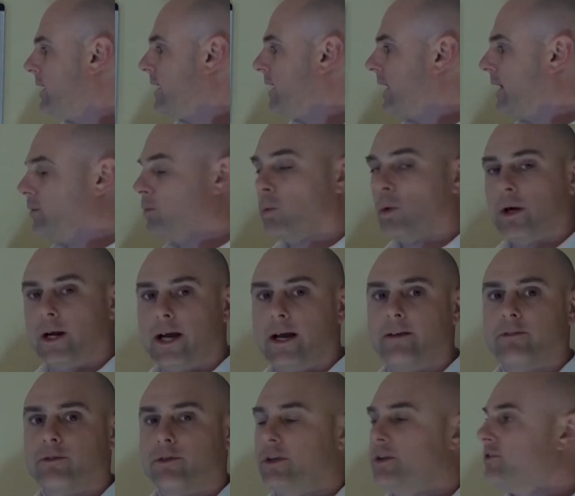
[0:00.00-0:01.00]
in what
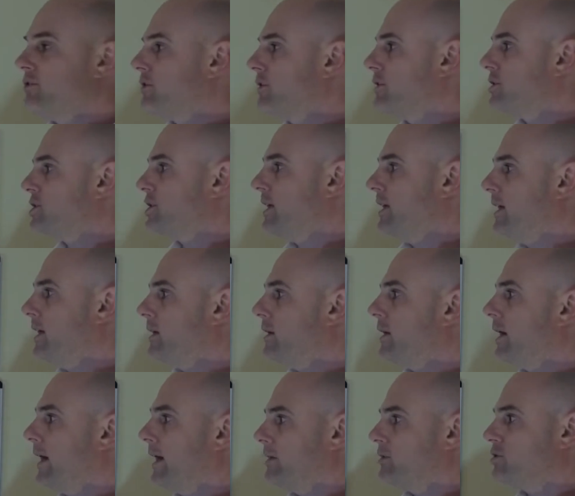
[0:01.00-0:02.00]
I've researched
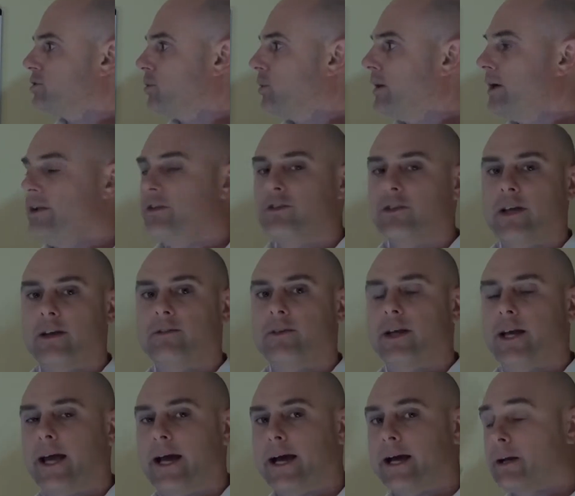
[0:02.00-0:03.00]
here, and 27
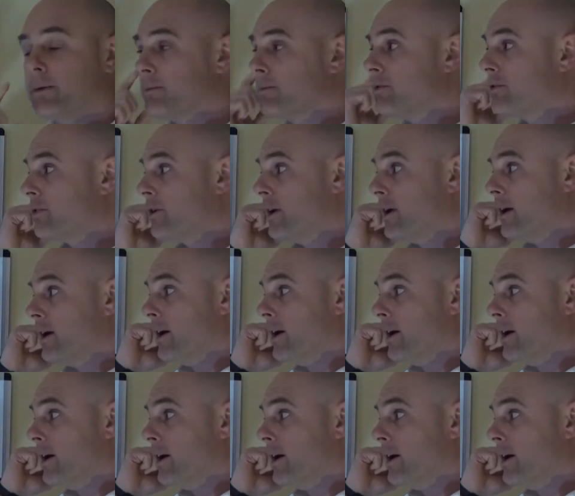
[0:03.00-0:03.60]
atoms